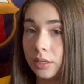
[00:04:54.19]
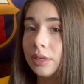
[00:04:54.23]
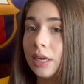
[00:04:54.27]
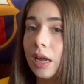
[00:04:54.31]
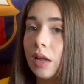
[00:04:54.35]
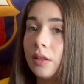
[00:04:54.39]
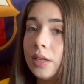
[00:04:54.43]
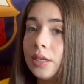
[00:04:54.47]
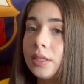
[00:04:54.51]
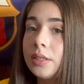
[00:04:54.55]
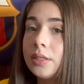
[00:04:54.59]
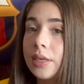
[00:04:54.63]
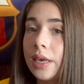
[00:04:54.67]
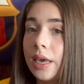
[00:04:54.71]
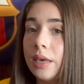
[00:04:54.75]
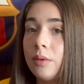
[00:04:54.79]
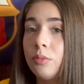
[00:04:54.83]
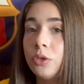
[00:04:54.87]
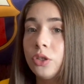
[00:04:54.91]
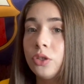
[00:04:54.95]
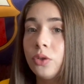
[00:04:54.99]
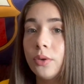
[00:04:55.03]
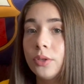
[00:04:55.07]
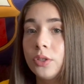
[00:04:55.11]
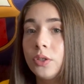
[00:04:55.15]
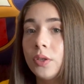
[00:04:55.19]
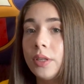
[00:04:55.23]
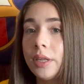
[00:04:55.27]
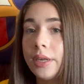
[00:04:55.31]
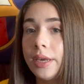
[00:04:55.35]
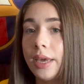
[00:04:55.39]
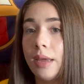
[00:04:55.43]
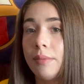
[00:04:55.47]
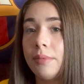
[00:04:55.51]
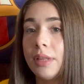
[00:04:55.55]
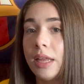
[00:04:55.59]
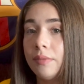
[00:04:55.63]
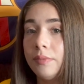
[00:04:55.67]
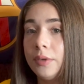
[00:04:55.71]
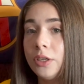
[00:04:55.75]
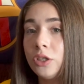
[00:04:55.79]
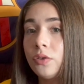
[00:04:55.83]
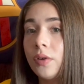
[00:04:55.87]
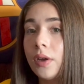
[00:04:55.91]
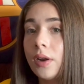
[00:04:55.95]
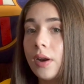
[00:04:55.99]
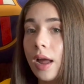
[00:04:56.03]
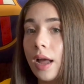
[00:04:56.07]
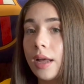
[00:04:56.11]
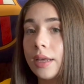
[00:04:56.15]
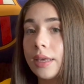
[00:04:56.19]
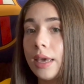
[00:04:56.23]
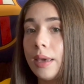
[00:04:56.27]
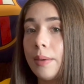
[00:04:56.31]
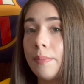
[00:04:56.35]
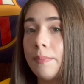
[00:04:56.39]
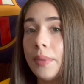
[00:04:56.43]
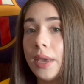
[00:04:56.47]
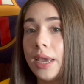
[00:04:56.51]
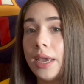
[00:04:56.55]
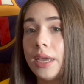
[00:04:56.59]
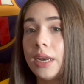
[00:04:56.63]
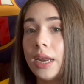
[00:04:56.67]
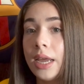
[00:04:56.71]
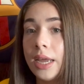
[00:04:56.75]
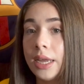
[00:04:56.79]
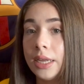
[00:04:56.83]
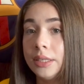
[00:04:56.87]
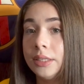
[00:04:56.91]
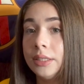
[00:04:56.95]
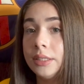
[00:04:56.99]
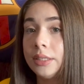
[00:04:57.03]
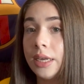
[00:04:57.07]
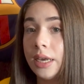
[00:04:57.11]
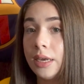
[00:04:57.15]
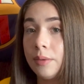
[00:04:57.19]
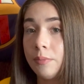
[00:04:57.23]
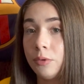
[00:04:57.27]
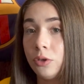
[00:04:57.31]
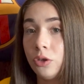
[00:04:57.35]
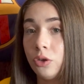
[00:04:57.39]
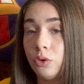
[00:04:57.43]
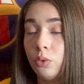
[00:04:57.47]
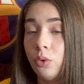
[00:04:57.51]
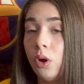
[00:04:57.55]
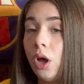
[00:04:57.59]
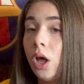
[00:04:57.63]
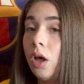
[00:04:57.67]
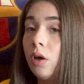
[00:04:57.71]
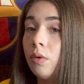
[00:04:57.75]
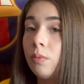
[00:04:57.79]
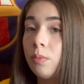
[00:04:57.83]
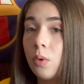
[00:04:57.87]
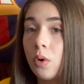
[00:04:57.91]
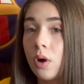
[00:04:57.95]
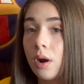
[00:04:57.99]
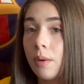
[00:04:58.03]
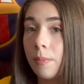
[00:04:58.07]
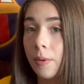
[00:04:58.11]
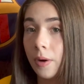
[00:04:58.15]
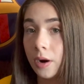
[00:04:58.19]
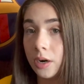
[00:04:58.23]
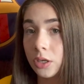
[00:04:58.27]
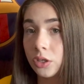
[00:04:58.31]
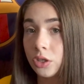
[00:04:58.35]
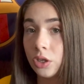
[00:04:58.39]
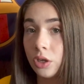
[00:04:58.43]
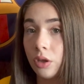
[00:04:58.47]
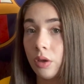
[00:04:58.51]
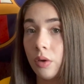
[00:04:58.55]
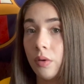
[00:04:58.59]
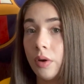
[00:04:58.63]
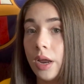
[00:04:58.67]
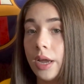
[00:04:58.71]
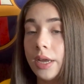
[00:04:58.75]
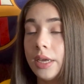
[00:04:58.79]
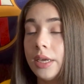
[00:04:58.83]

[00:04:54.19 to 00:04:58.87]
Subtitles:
Now, this game was also the game that Vitor Roque made his debut for Barcelona.